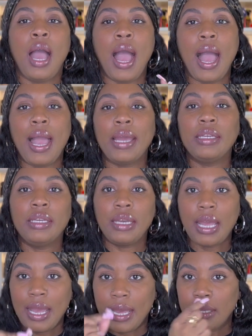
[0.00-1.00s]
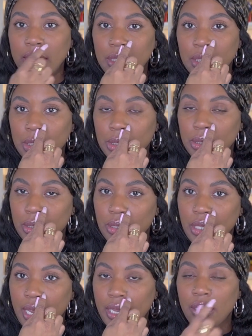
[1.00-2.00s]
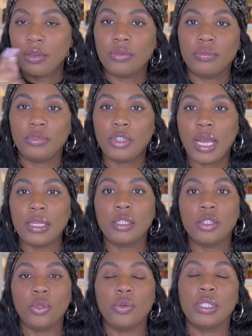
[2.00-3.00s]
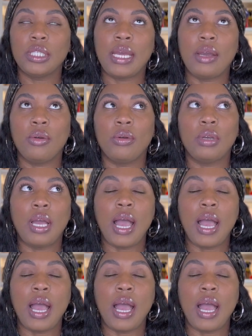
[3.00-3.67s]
I did not like try to source it out.